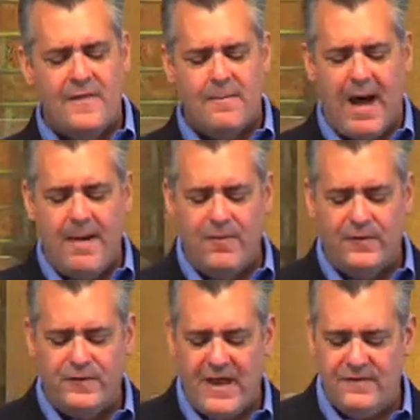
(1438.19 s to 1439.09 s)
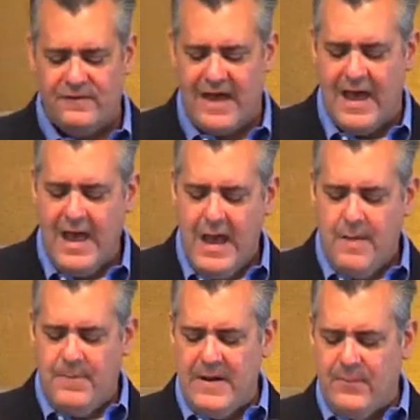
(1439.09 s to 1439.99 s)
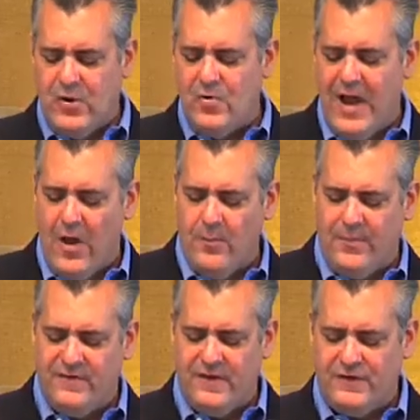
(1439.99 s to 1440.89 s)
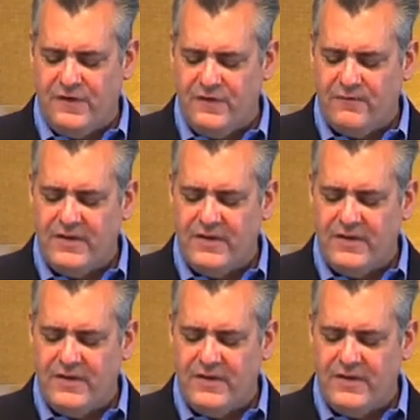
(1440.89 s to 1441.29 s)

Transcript: The Bible says that people who held positions of